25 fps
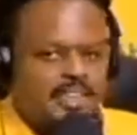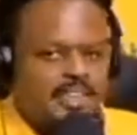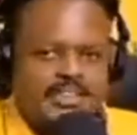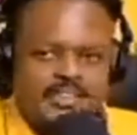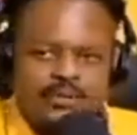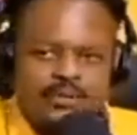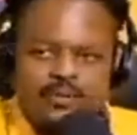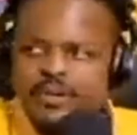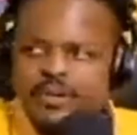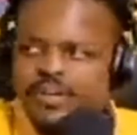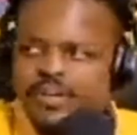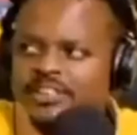
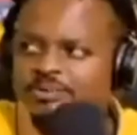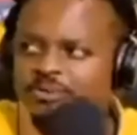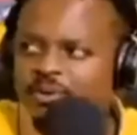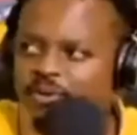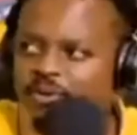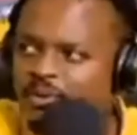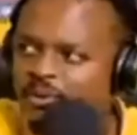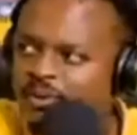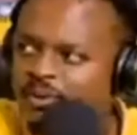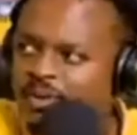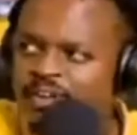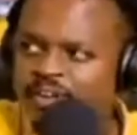I still want to
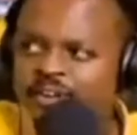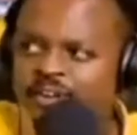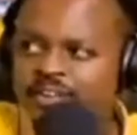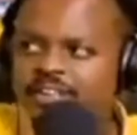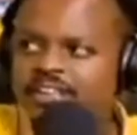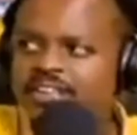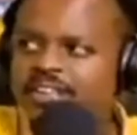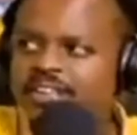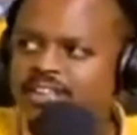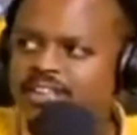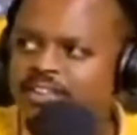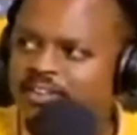smoke
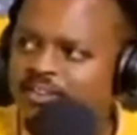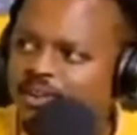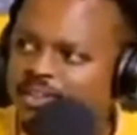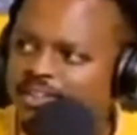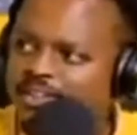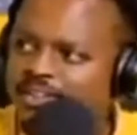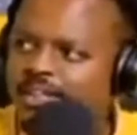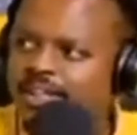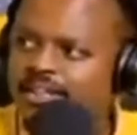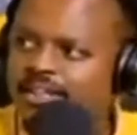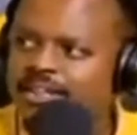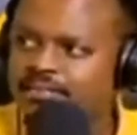weed and chat
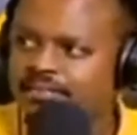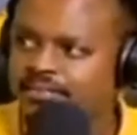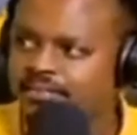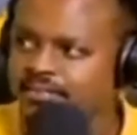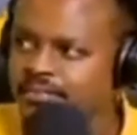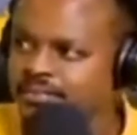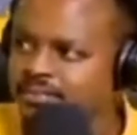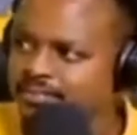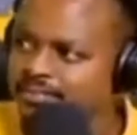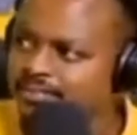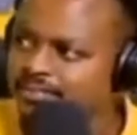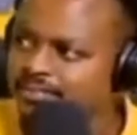to my son.